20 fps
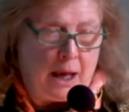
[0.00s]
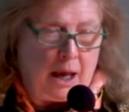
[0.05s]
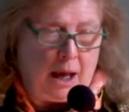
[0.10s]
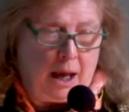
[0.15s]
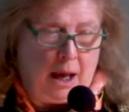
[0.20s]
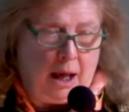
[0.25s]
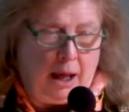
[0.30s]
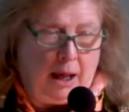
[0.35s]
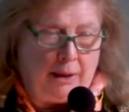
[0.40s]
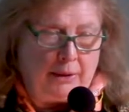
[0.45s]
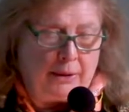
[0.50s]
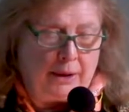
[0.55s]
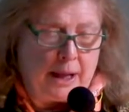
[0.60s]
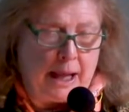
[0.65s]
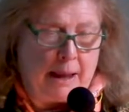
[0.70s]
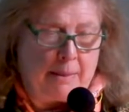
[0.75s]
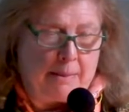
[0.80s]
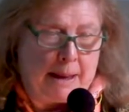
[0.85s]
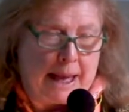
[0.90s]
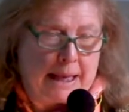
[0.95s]
uh, the
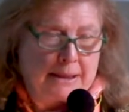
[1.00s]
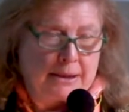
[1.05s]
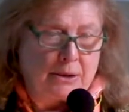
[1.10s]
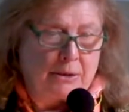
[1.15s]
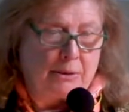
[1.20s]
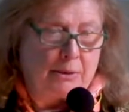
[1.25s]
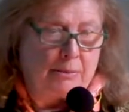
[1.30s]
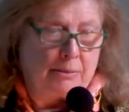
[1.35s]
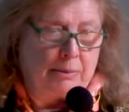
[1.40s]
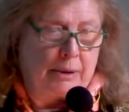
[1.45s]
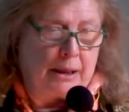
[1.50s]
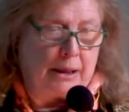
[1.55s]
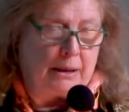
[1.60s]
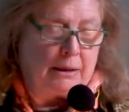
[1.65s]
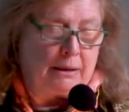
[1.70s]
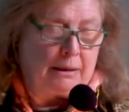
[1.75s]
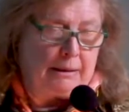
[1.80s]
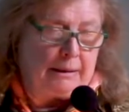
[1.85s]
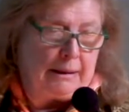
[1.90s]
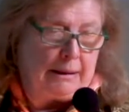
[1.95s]
ambassador
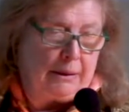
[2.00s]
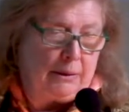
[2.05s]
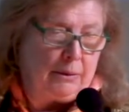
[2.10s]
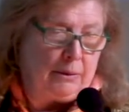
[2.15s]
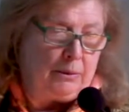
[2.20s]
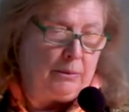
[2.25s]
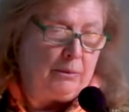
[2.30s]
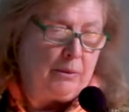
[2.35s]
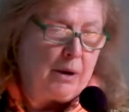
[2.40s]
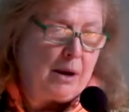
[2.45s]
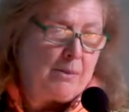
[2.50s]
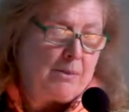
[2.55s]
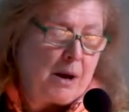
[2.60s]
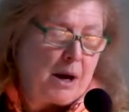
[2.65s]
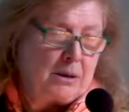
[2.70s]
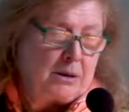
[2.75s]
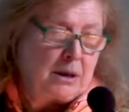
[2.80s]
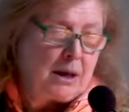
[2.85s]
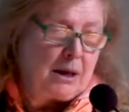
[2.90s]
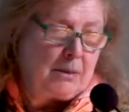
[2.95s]
Britain to
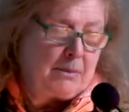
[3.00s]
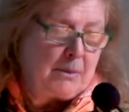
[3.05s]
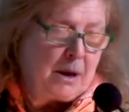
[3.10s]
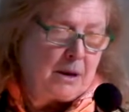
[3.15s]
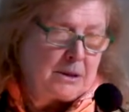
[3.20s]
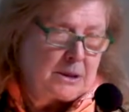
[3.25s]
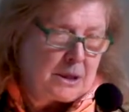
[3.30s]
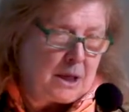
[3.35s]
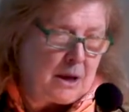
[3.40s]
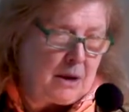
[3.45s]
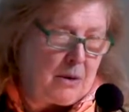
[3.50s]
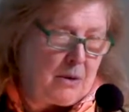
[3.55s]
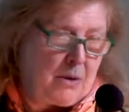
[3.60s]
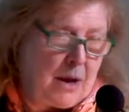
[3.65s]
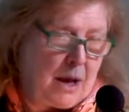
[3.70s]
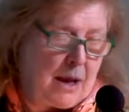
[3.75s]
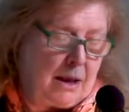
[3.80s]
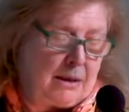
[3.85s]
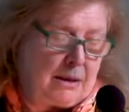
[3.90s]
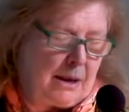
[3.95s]
Mos Moscow,
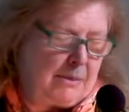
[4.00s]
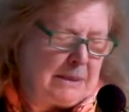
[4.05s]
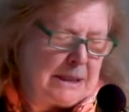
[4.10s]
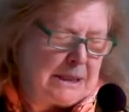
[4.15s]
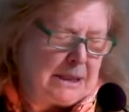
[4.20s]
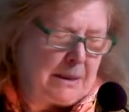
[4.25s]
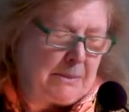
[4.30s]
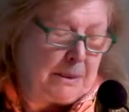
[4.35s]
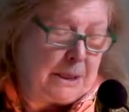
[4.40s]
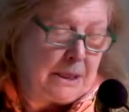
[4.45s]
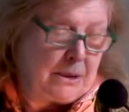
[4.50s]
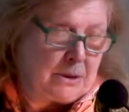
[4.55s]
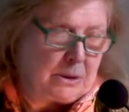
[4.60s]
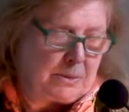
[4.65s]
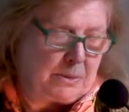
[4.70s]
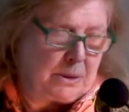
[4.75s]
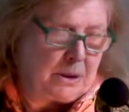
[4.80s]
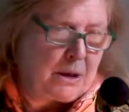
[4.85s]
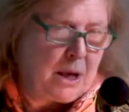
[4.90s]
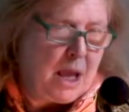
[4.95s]
and I mean St.
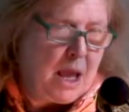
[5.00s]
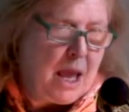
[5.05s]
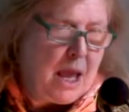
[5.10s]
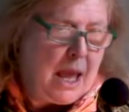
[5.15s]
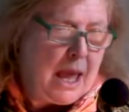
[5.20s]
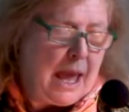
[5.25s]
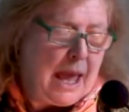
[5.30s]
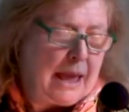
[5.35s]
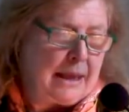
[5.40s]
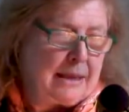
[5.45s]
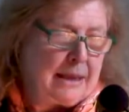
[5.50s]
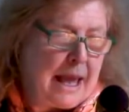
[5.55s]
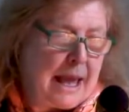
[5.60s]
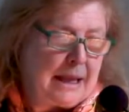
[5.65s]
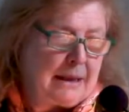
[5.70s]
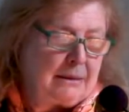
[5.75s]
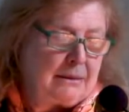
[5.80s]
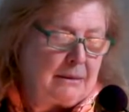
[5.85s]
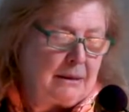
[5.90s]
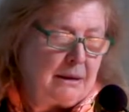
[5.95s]
Petersburg, and
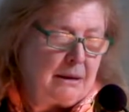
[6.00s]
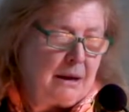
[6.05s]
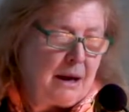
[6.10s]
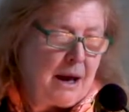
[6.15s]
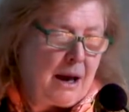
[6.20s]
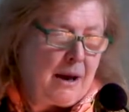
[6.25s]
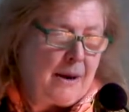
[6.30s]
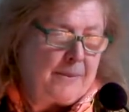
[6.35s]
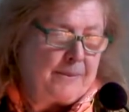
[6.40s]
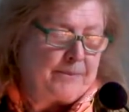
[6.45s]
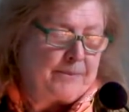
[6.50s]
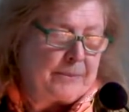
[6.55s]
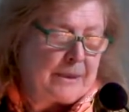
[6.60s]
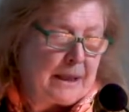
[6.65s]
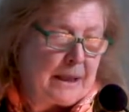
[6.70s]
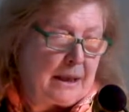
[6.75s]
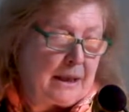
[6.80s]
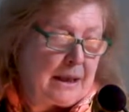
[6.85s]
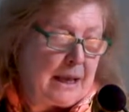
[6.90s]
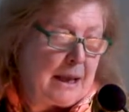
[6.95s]
then um,
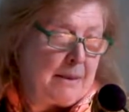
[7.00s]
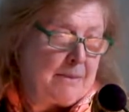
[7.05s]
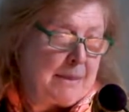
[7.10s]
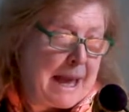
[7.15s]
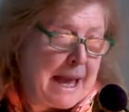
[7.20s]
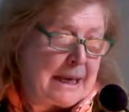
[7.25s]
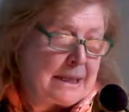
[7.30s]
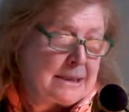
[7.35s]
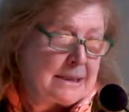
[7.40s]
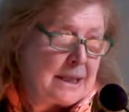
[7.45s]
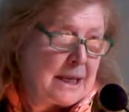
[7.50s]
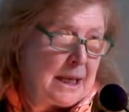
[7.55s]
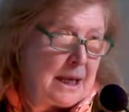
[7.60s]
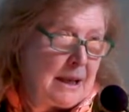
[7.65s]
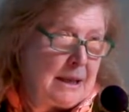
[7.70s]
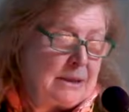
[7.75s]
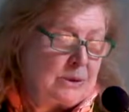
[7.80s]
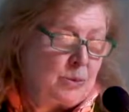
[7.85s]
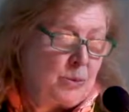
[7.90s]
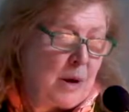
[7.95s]
came back to
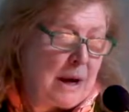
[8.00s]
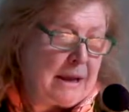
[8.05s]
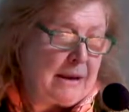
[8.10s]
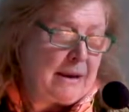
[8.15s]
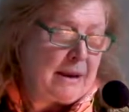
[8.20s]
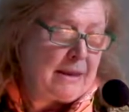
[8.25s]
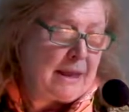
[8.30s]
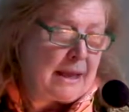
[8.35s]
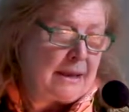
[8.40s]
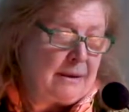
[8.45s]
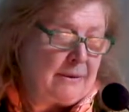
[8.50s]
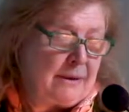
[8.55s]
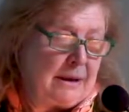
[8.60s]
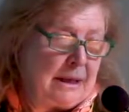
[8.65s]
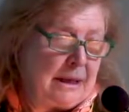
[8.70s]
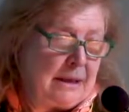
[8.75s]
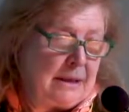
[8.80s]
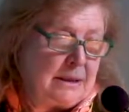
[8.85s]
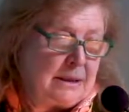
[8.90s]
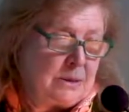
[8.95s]
his wife. They
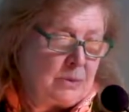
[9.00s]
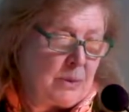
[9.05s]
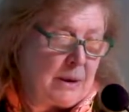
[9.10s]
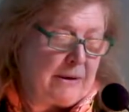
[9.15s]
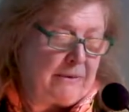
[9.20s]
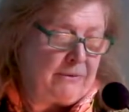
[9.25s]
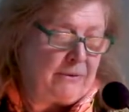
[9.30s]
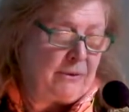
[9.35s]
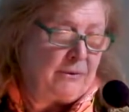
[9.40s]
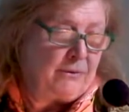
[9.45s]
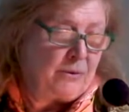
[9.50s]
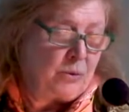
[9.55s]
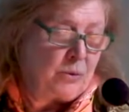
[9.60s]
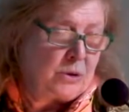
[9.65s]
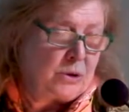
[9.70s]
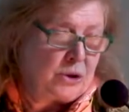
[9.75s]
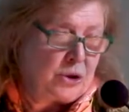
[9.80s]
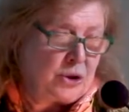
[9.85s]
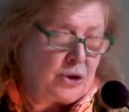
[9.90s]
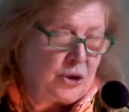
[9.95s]
he and his wife
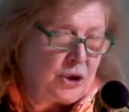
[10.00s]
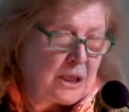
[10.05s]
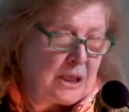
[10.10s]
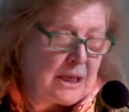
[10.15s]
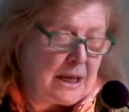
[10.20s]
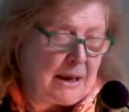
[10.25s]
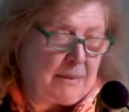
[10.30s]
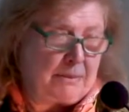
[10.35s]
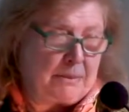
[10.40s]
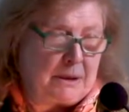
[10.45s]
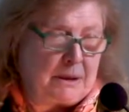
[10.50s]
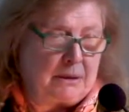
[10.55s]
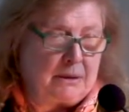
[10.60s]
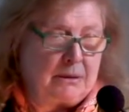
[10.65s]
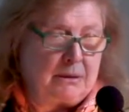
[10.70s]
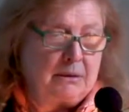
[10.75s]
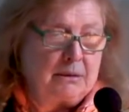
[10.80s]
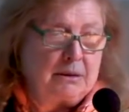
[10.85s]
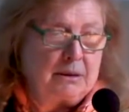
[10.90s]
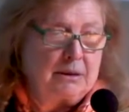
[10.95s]
divorced. She kept the
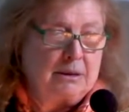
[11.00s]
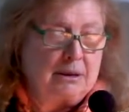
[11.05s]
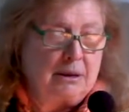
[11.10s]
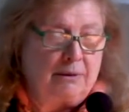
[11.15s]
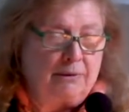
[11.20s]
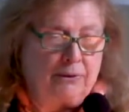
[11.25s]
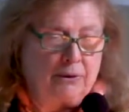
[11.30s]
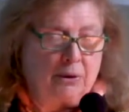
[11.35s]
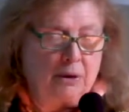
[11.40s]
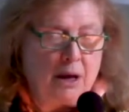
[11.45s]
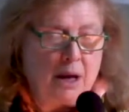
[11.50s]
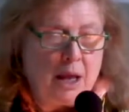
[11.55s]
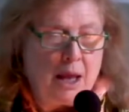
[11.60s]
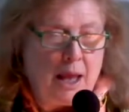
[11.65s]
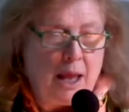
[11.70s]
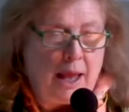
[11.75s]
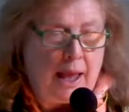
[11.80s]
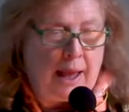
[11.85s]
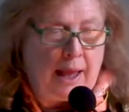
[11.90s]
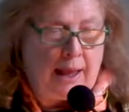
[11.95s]
silver,
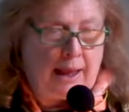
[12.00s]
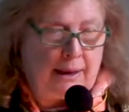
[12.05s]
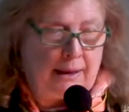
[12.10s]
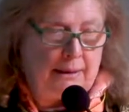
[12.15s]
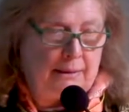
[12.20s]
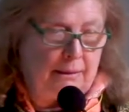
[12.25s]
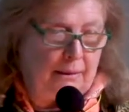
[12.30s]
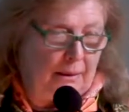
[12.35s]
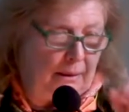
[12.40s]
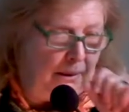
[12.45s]
and